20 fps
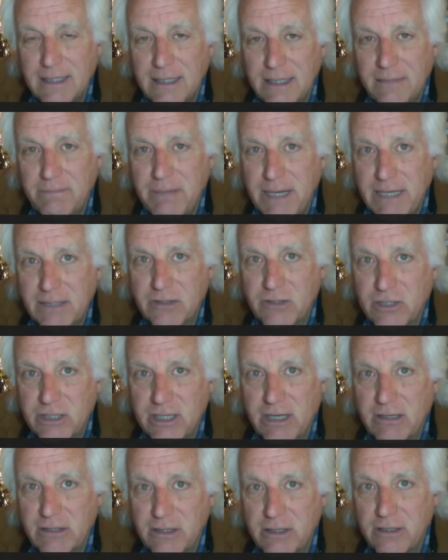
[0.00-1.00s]
about
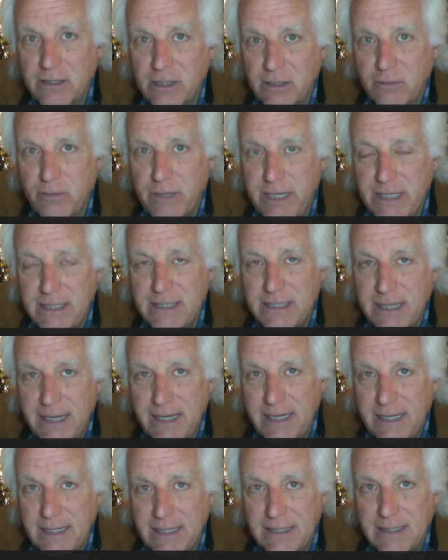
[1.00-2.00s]
Southern
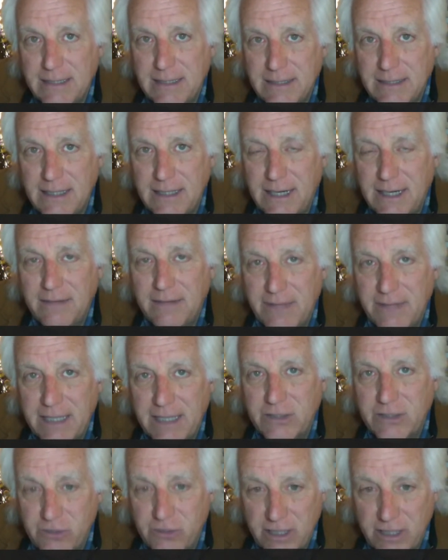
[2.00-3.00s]
Louisiana on
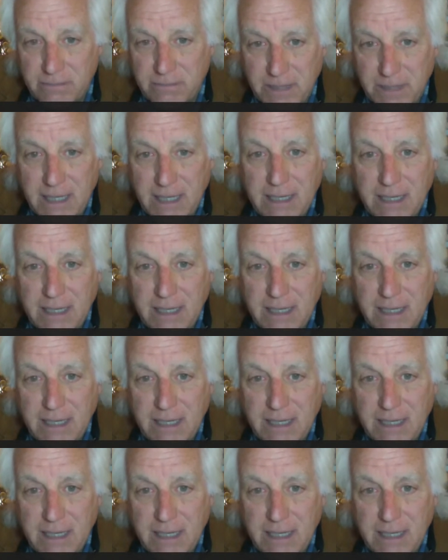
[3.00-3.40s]
that trip,